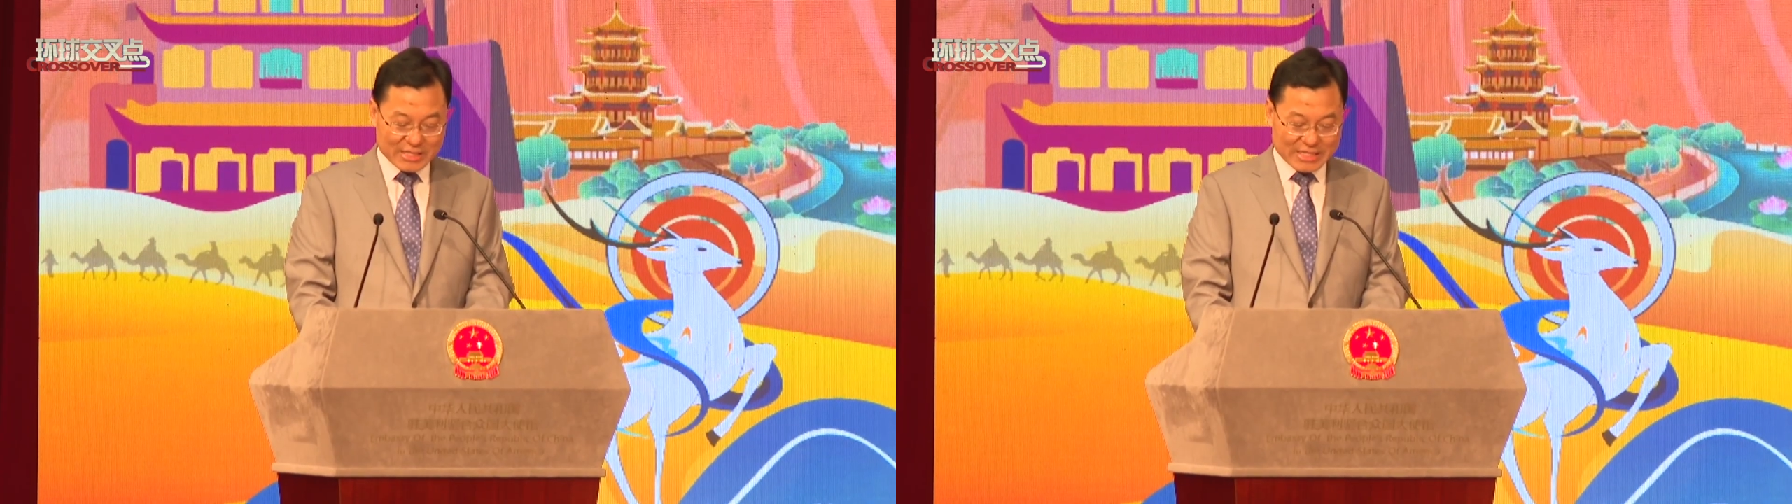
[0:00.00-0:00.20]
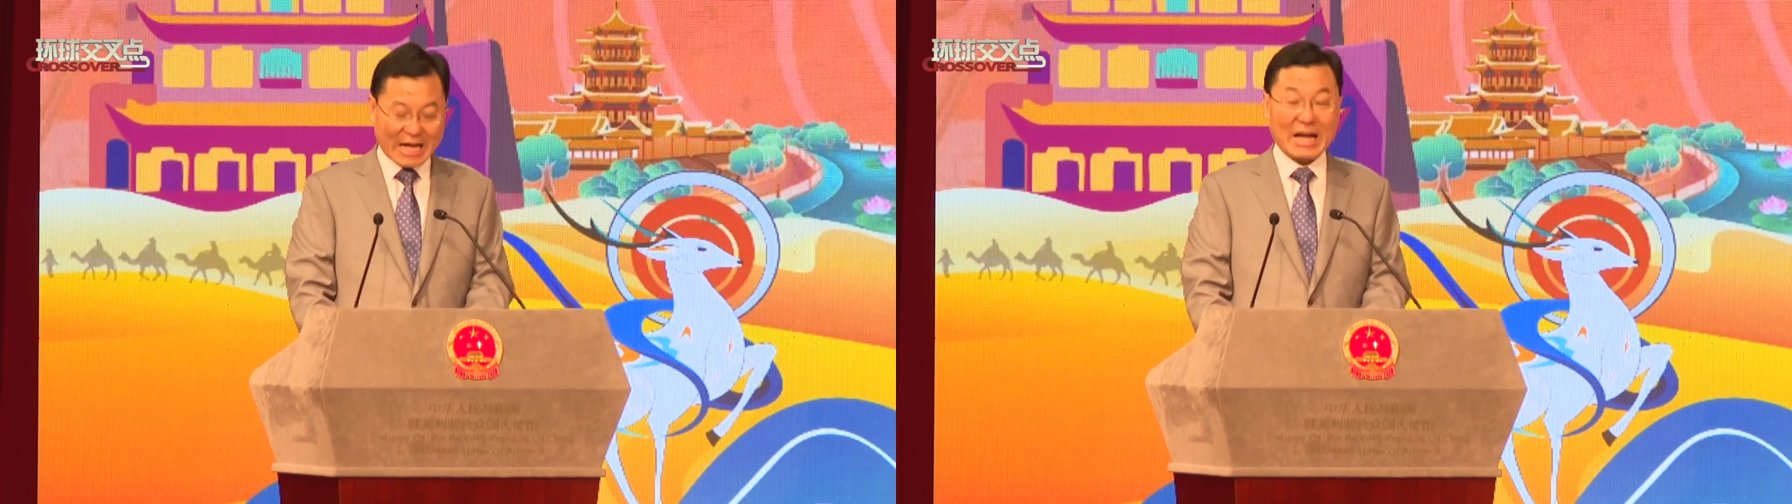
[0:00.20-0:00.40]

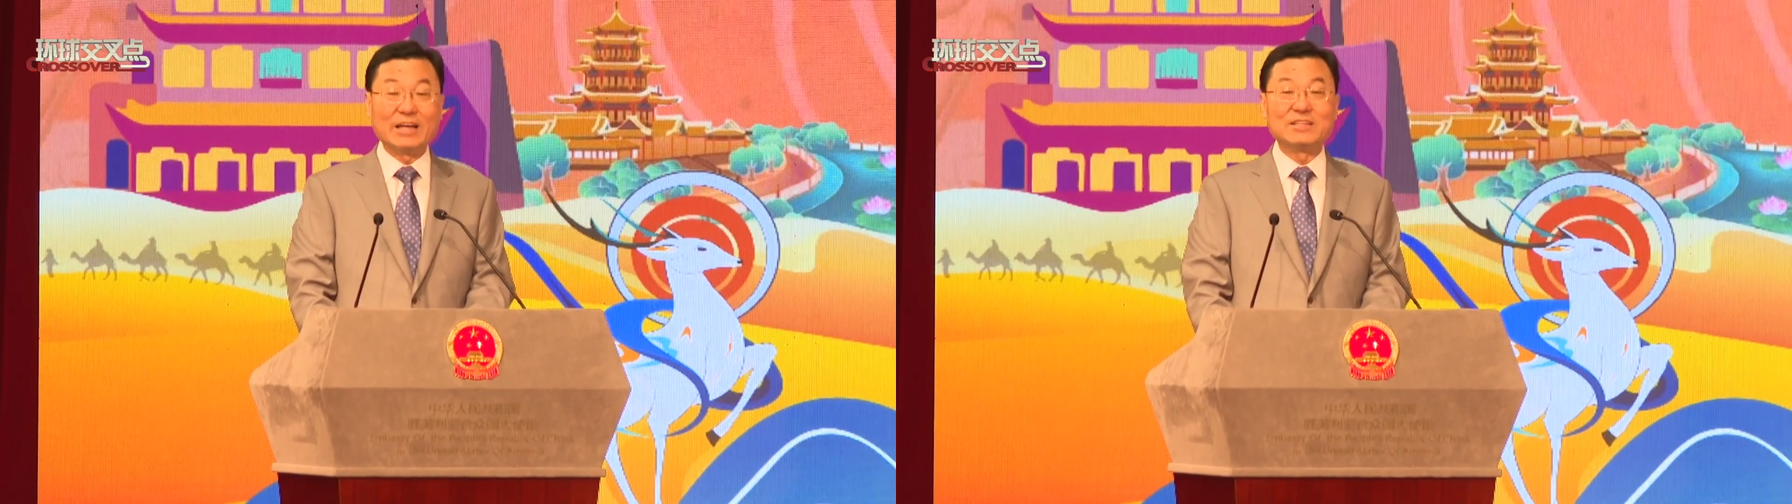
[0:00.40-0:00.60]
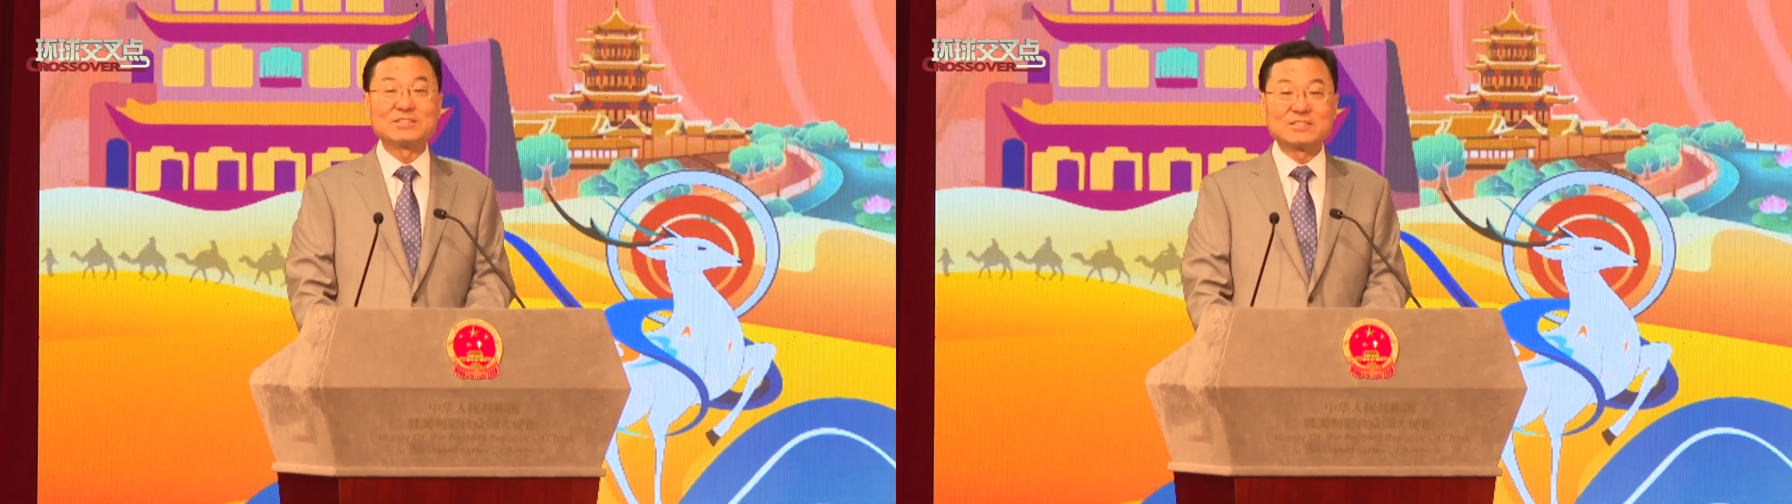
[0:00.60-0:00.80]

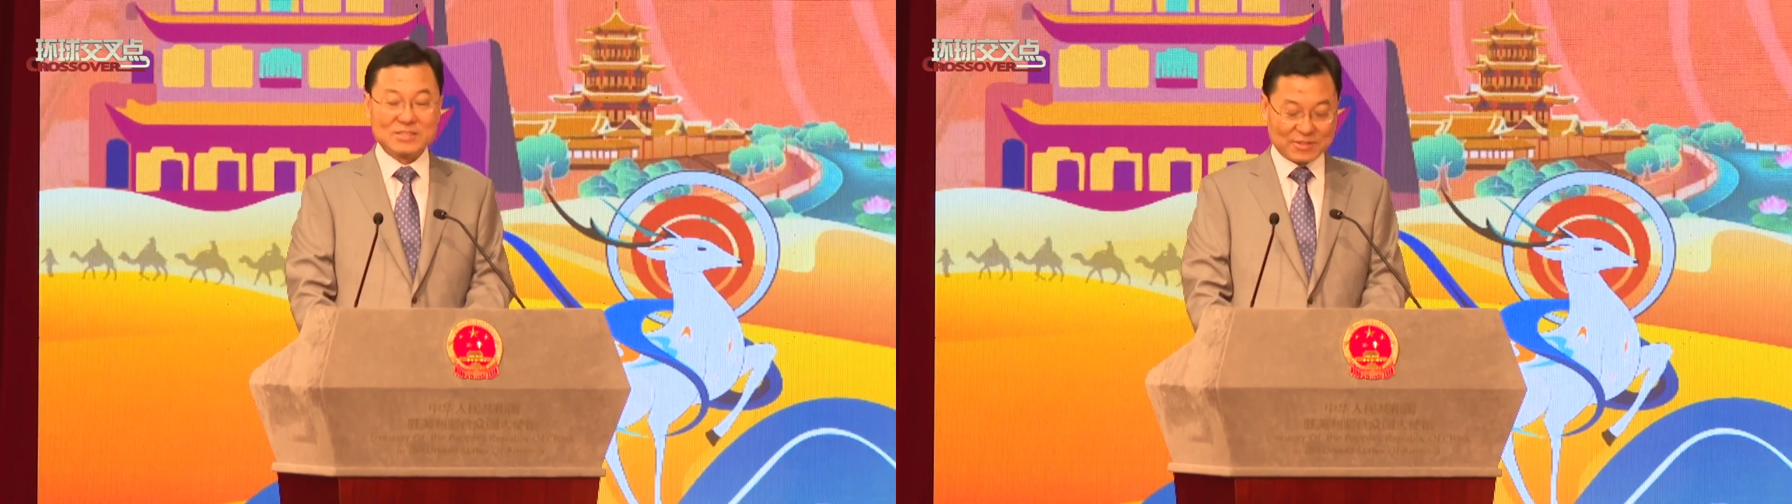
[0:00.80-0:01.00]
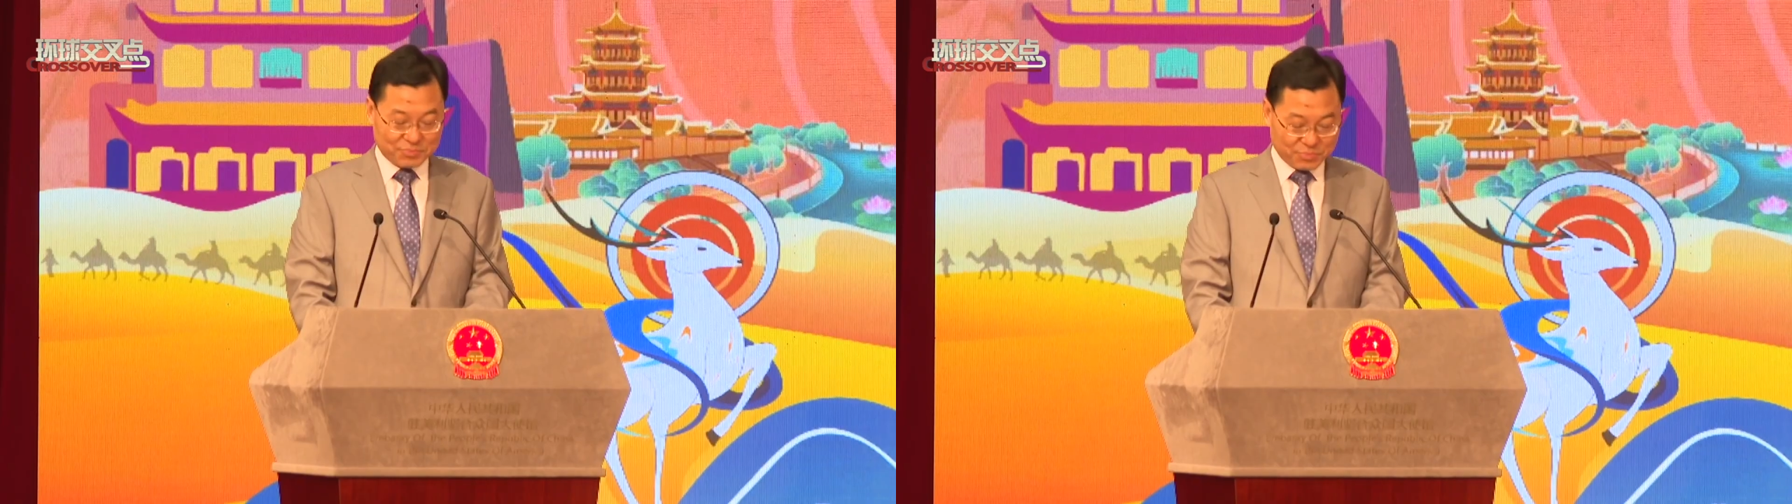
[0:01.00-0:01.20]

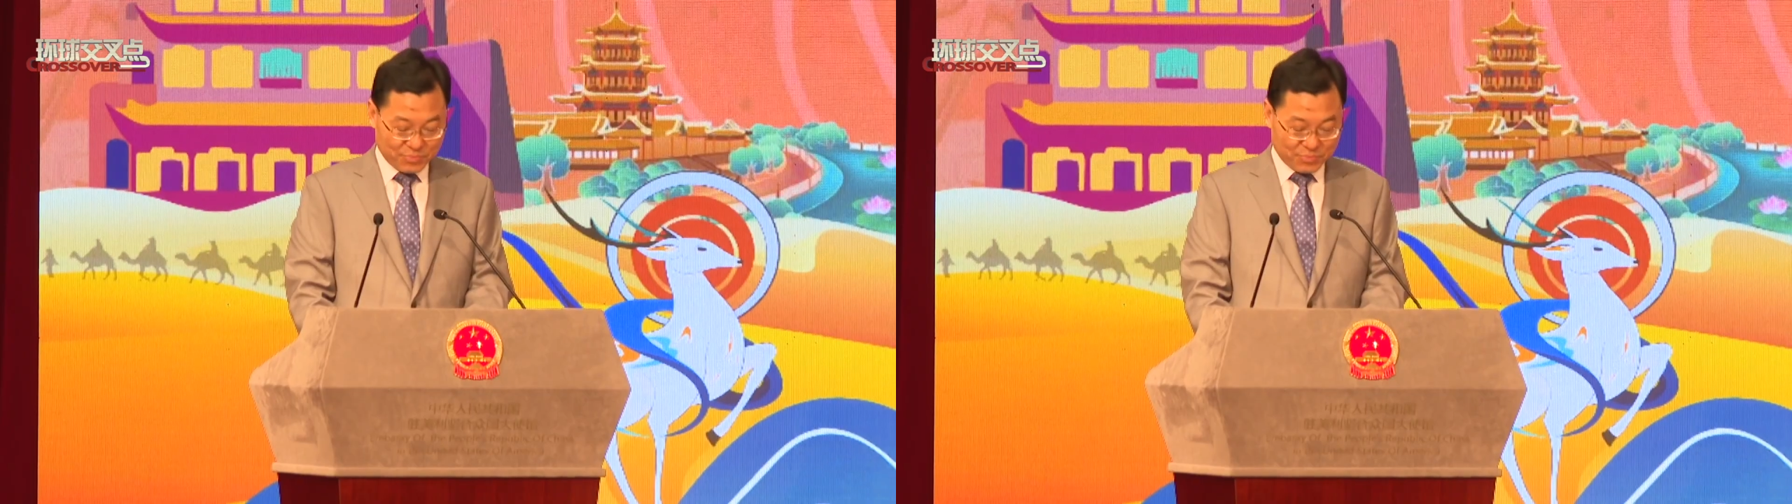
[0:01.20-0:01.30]
skies,